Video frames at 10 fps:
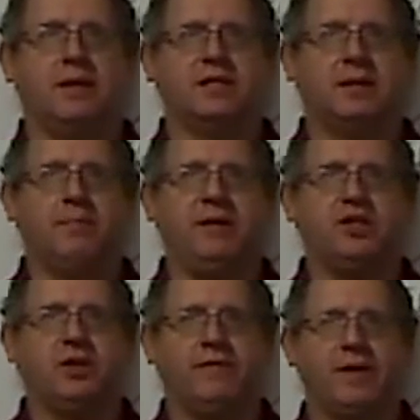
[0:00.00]

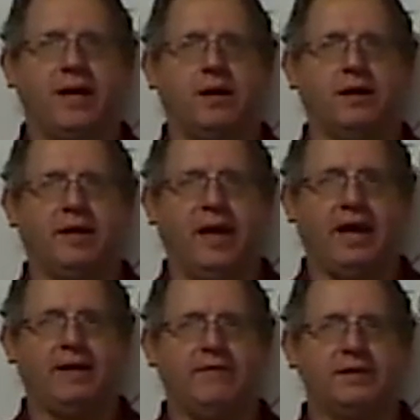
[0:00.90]
submission for that on
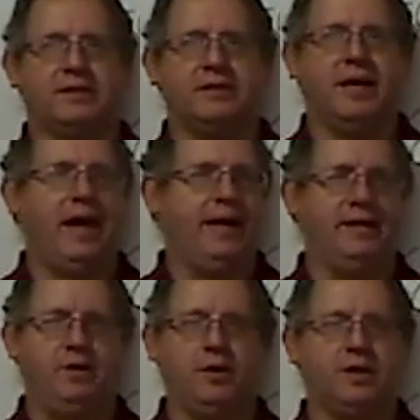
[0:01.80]
Canvas,
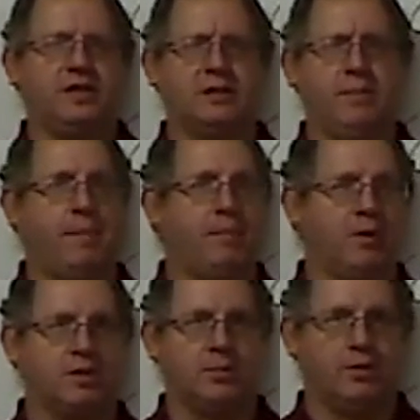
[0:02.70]
and you can submit
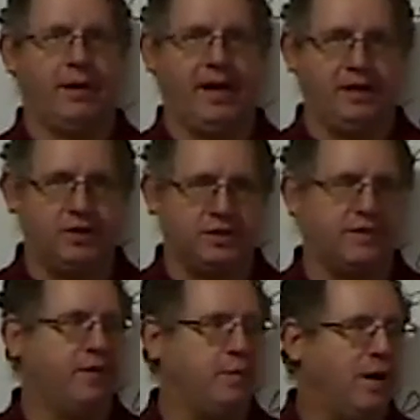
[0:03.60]
multiple pages
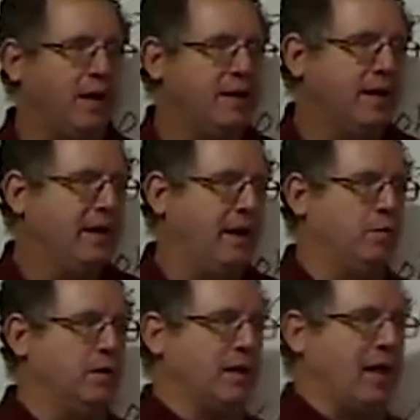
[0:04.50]
if you want. It
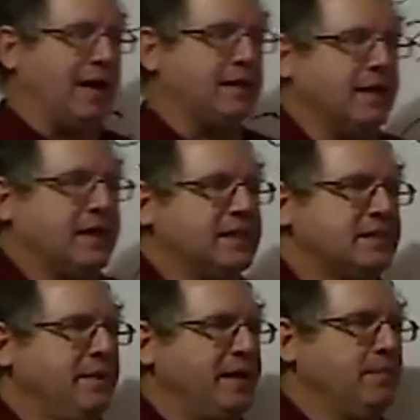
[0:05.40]
will act like it's
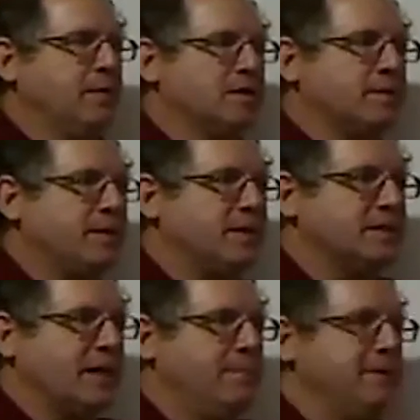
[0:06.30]
submitting multiple
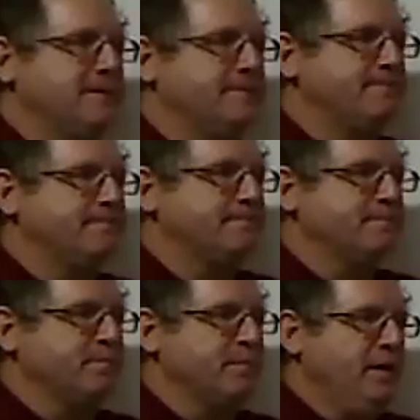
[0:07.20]
assignments.
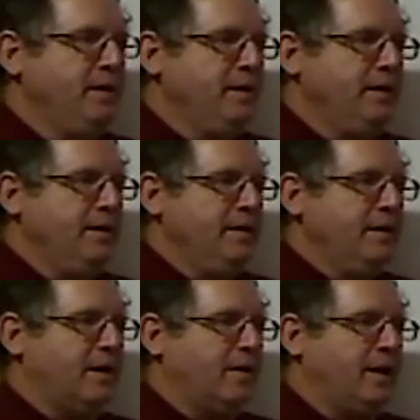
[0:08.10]

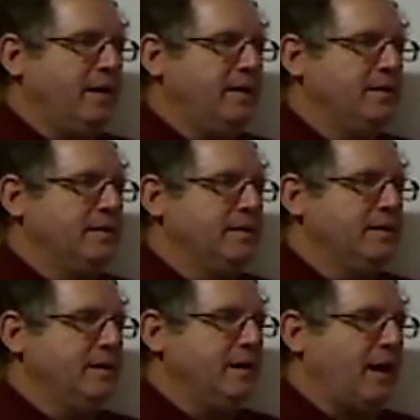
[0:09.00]
All right.
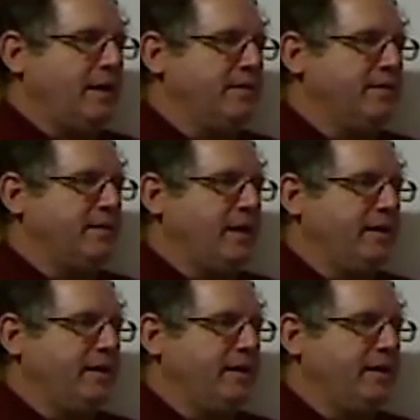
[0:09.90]
I think